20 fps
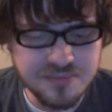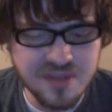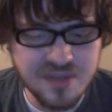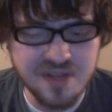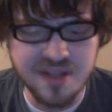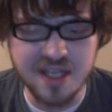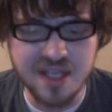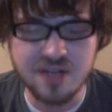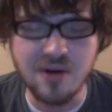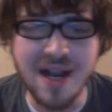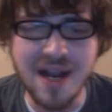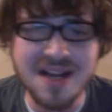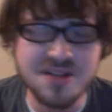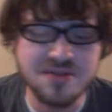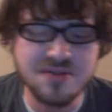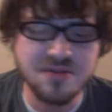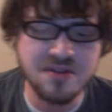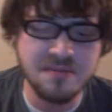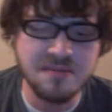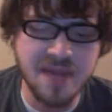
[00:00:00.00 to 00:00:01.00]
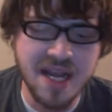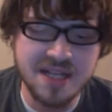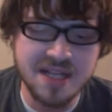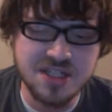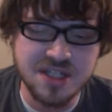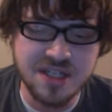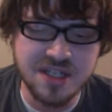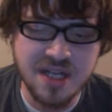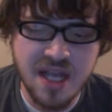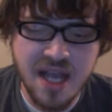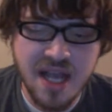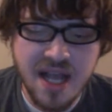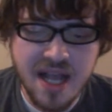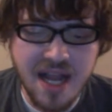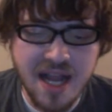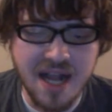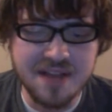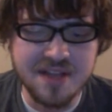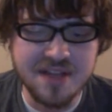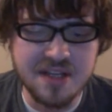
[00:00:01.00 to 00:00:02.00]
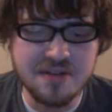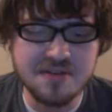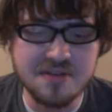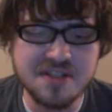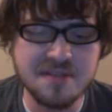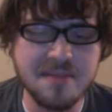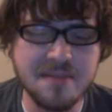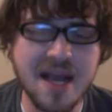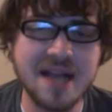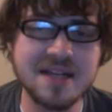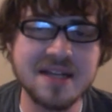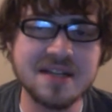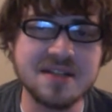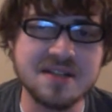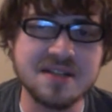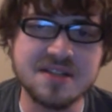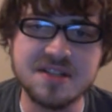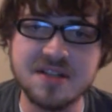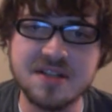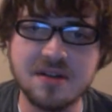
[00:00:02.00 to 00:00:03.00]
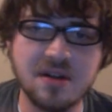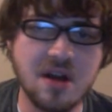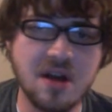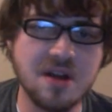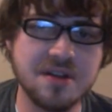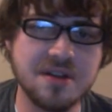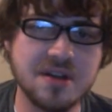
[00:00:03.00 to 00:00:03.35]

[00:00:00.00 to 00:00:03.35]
They crash through the mansion, and they use the magnet to steal all the